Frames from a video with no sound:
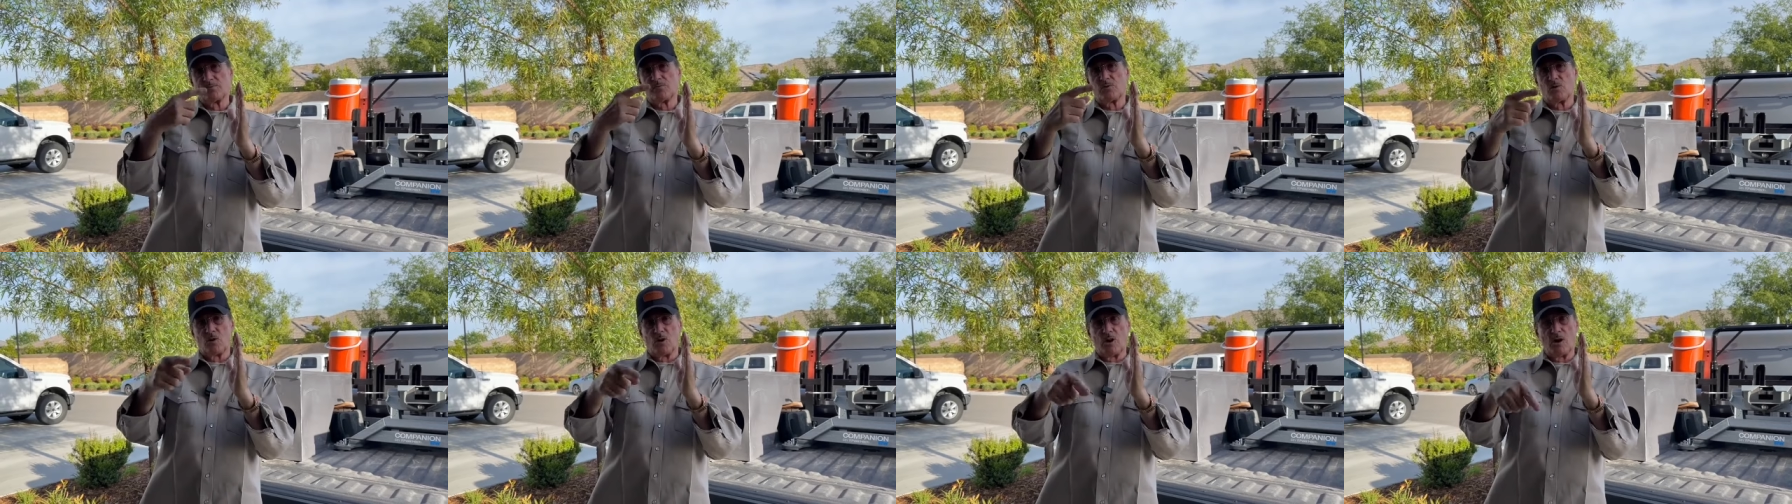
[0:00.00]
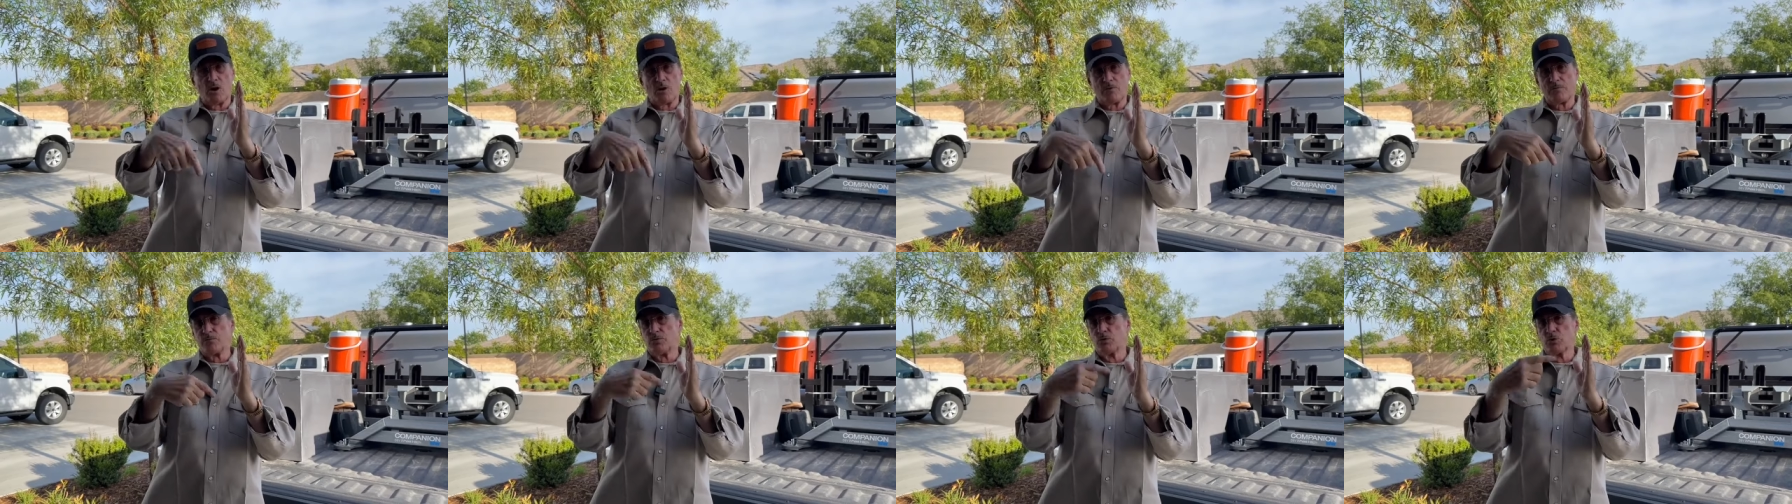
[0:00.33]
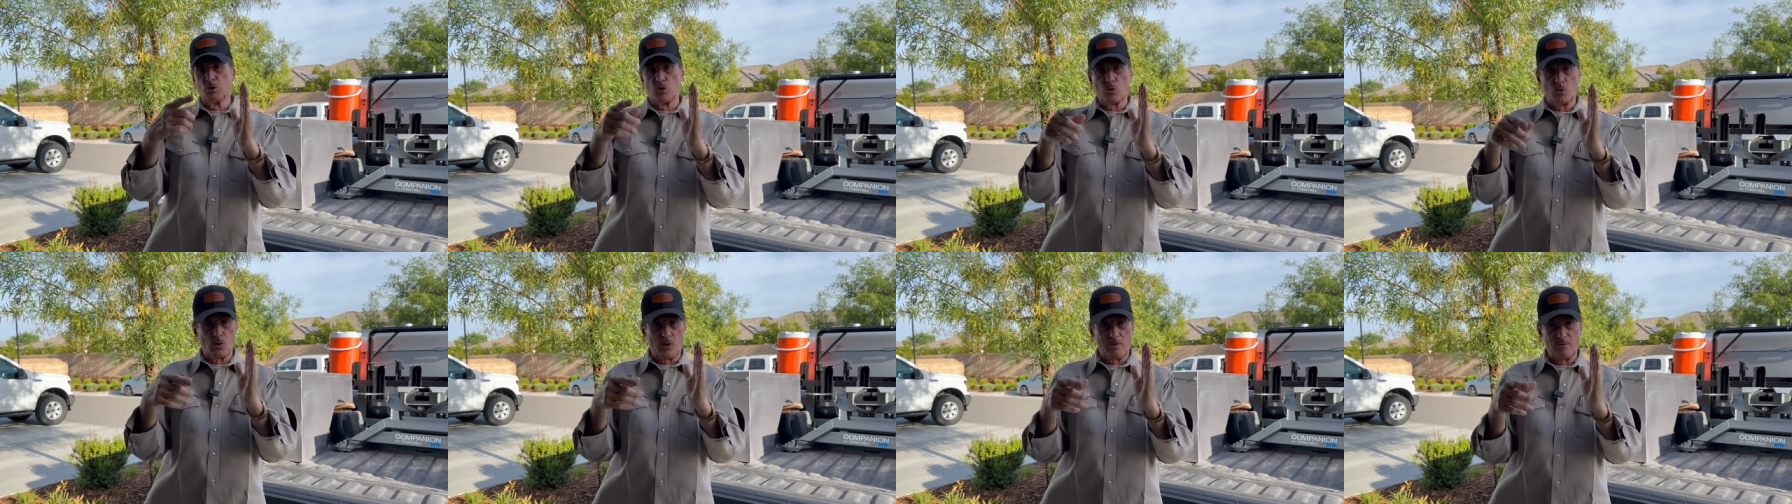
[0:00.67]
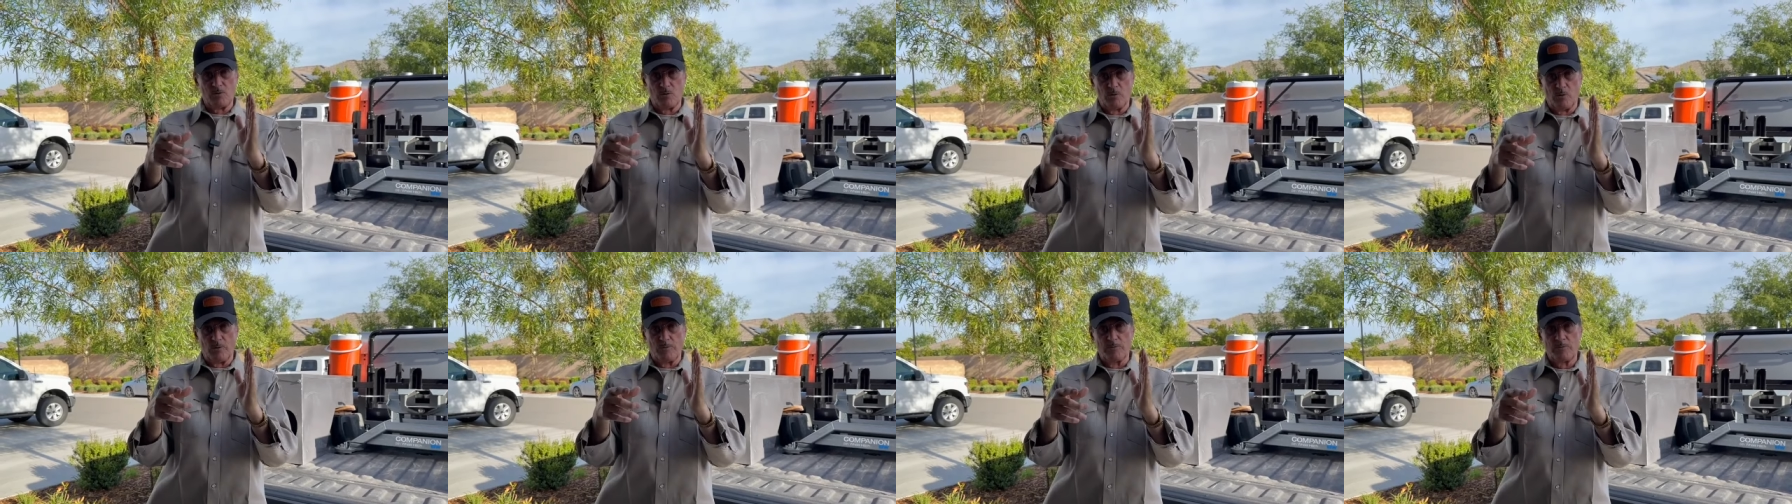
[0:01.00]
for 100 foot or wherever
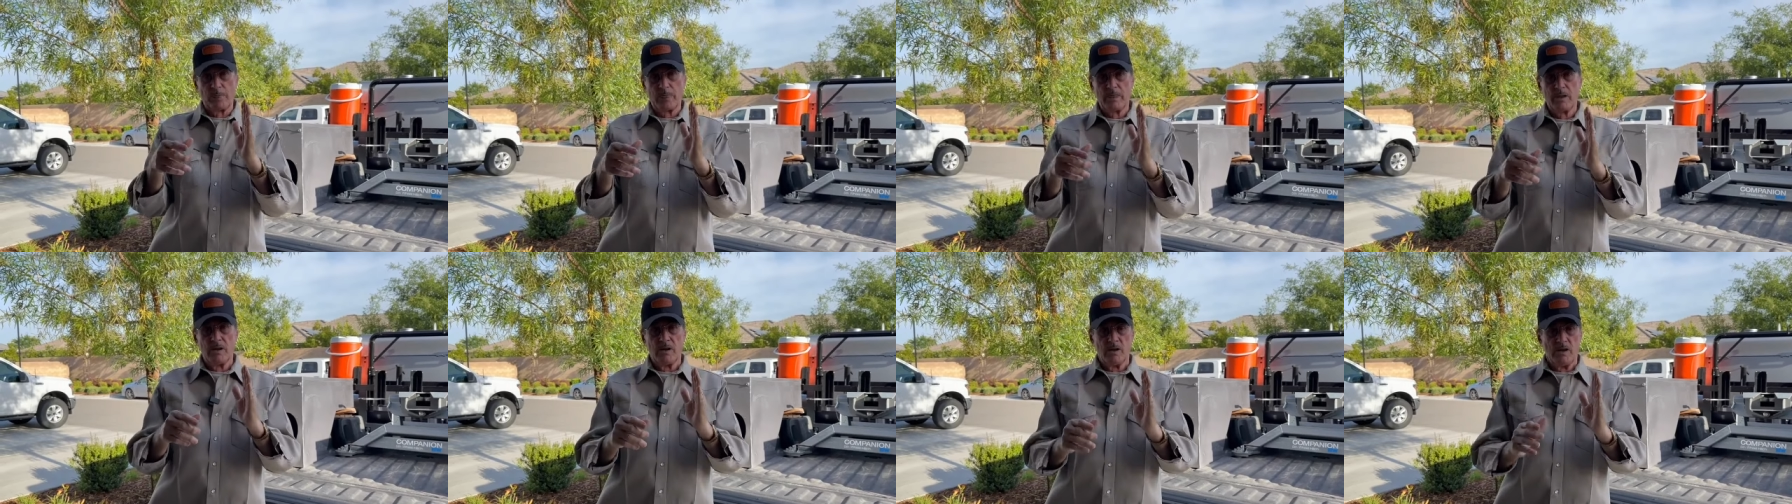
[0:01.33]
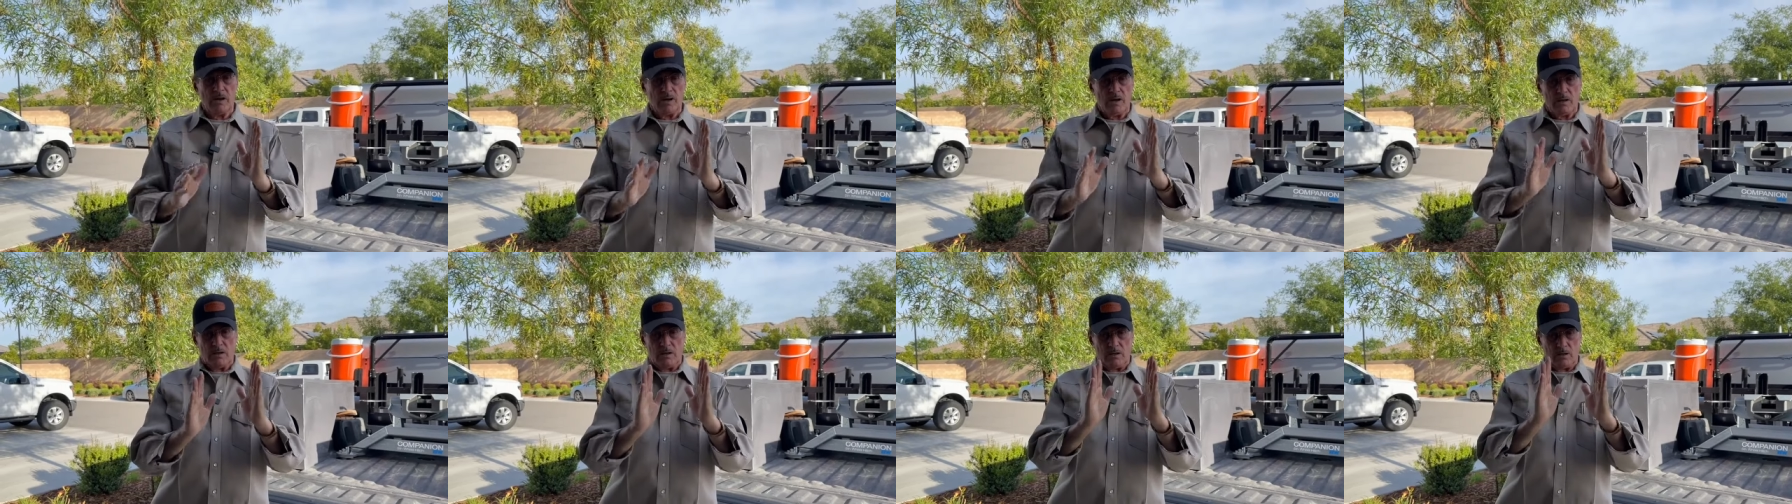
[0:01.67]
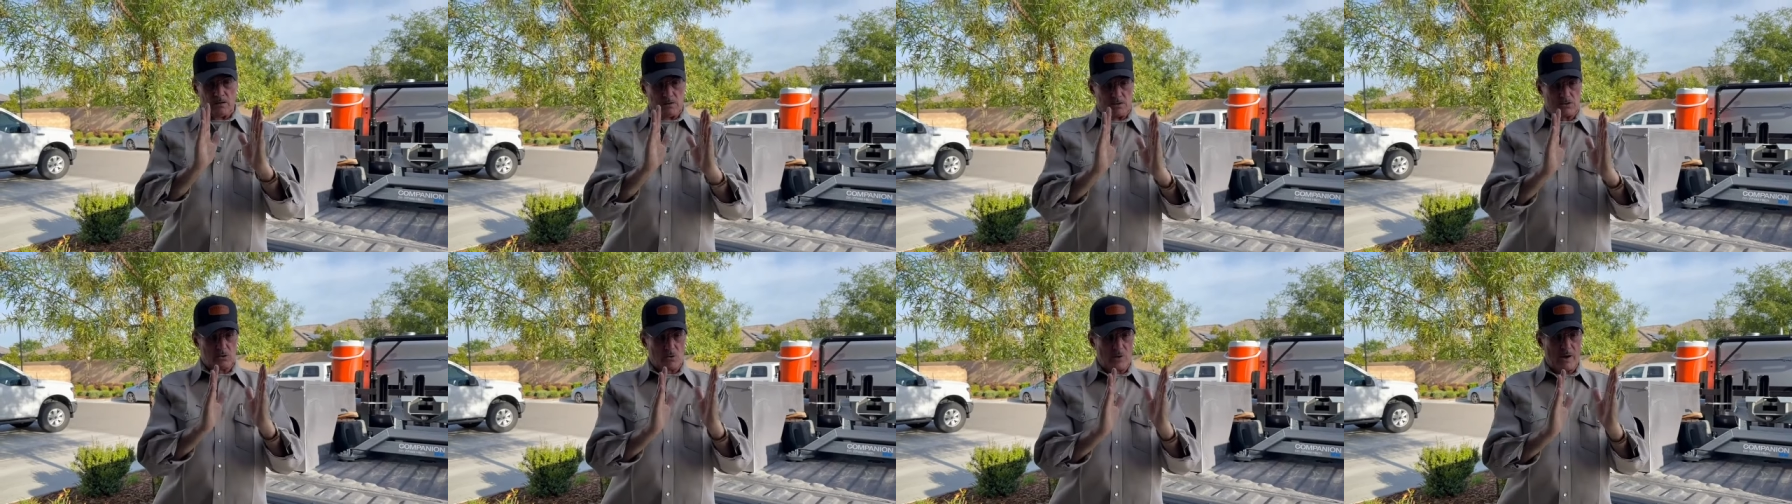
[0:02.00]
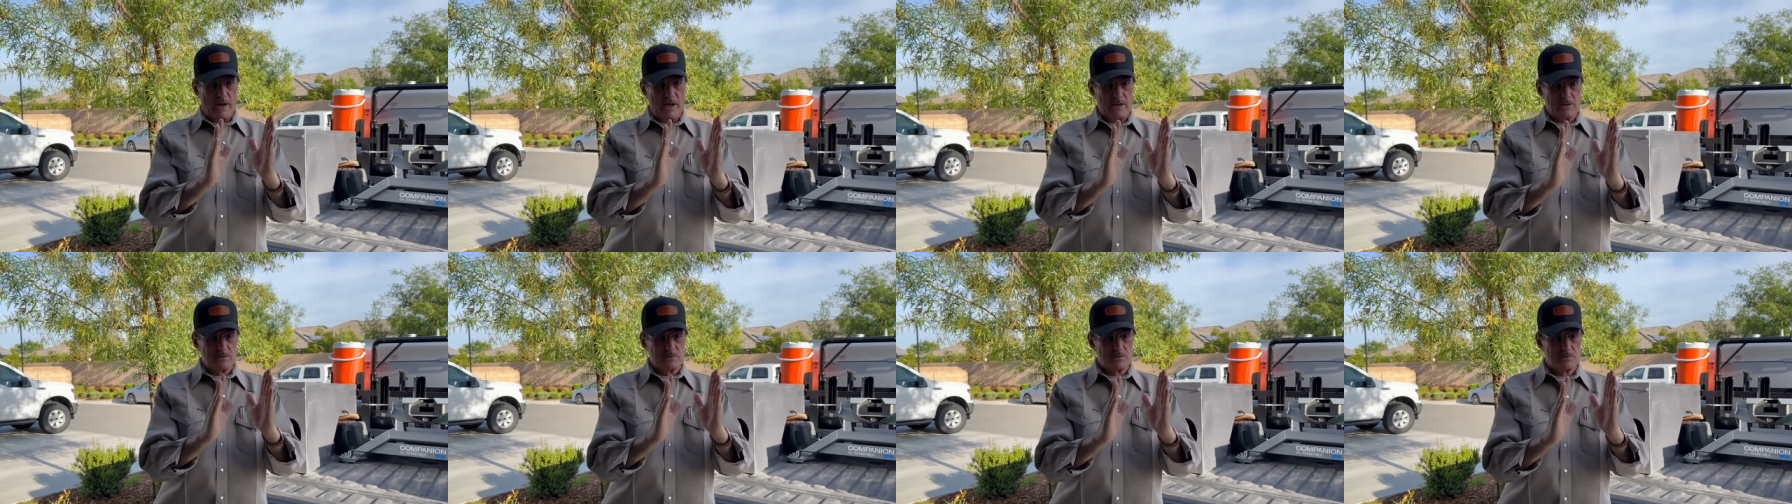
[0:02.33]
you want. So I
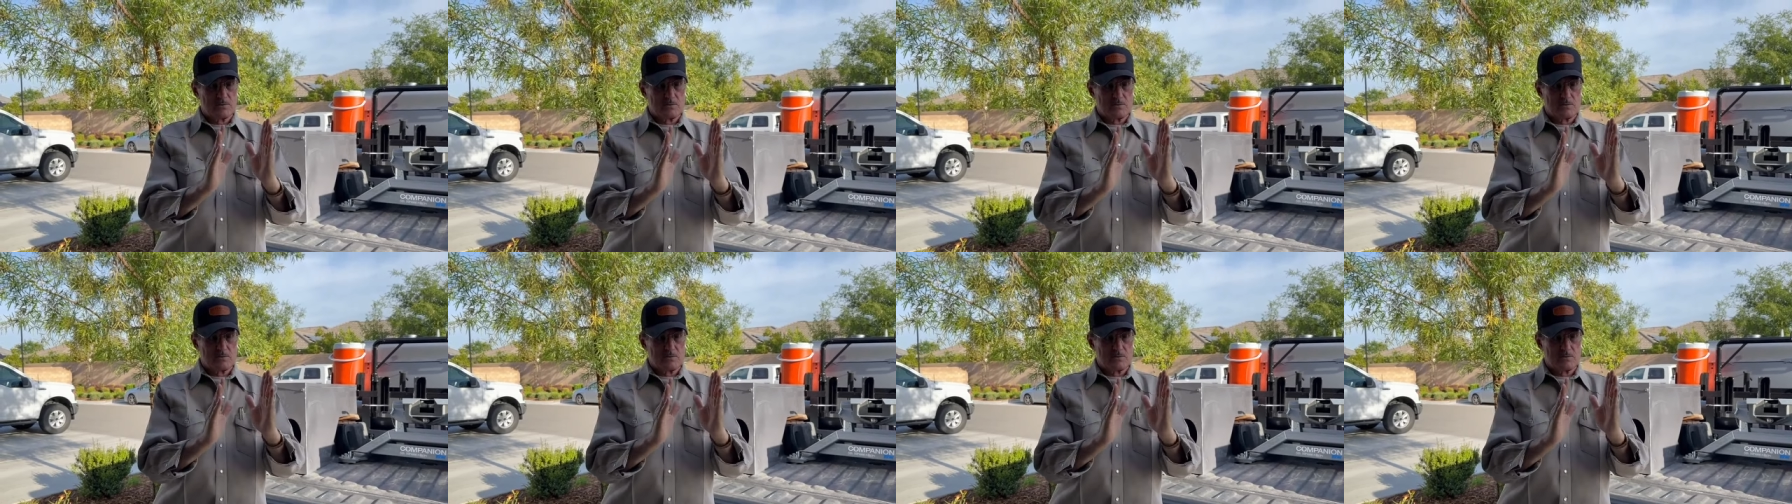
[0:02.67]
had